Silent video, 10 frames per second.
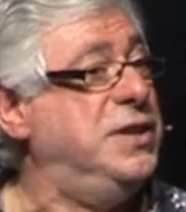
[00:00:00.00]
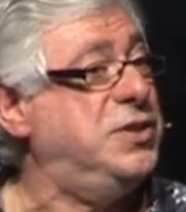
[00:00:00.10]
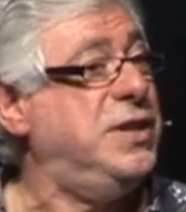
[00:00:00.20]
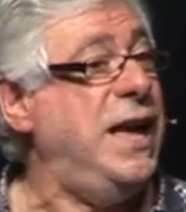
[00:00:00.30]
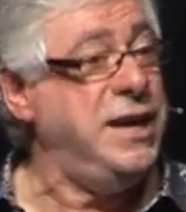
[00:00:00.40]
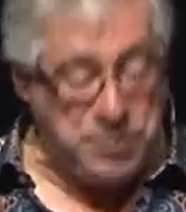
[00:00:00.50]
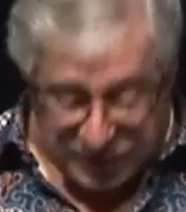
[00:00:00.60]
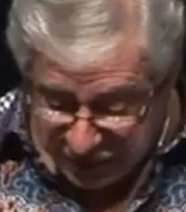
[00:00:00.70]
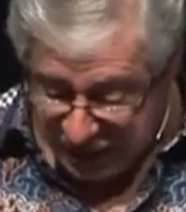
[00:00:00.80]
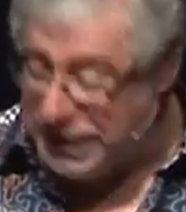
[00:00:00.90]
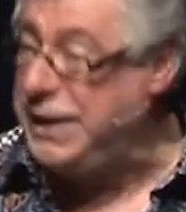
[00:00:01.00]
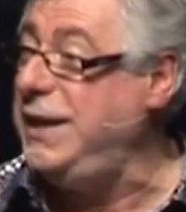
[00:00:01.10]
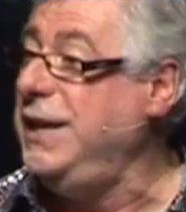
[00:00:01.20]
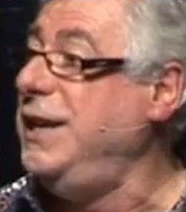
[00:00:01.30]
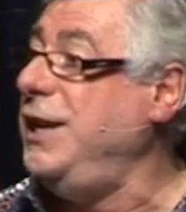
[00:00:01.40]
this target,
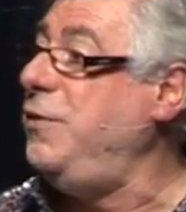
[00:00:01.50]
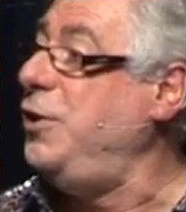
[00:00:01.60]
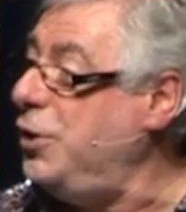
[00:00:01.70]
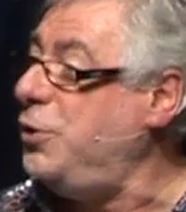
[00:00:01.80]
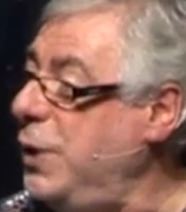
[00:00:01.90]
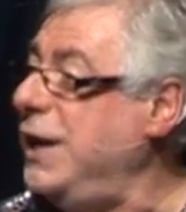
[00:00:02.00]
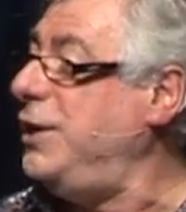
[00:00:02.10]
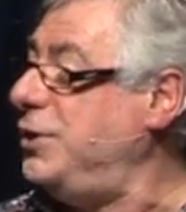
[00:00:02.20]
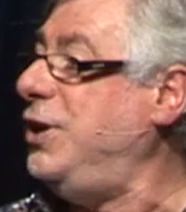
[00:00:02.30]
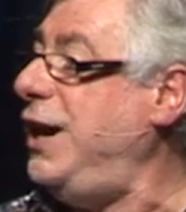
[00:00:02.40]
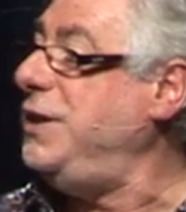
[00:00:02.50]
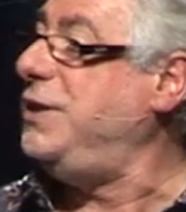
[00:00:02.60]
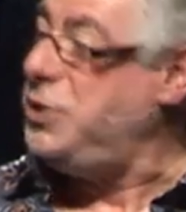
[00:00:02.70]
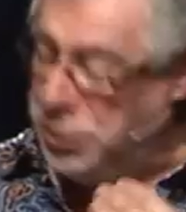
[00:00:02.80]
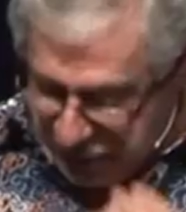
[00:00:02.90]
particularly if you're not a regular tither,
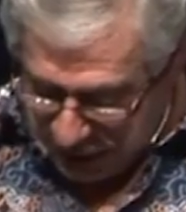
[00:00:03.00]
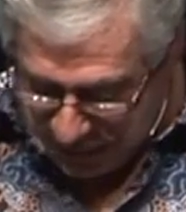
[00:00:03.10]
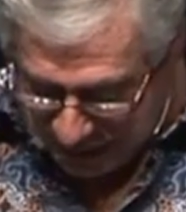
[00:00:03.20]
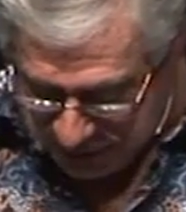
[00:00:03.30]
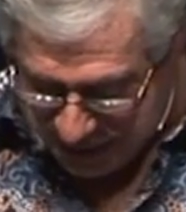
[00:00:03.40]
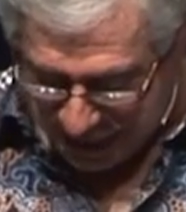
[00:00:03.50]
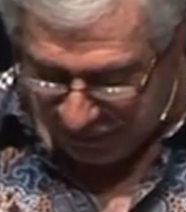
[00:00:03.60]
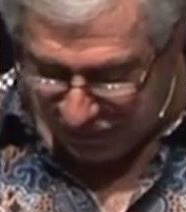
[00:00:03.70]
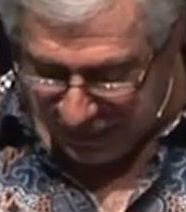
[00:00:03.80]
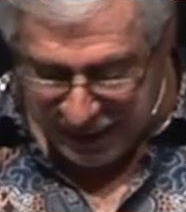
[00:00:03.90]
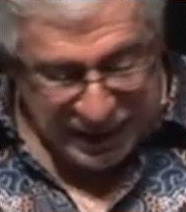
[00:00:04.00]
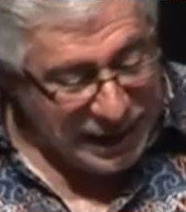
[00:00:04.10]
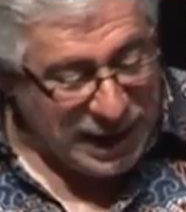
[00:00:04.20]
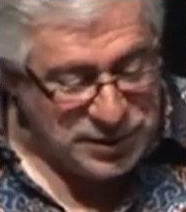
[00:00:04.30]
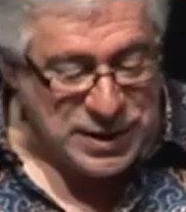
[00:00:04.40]
that you'll commence that.
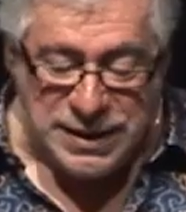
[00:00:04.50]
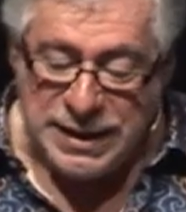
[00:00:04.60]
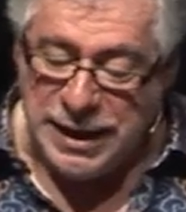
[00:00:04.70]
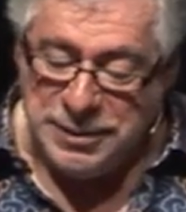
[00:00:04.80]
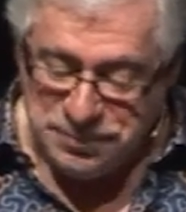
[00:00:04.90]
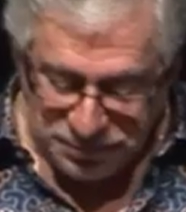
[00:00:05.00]
Last Sunday,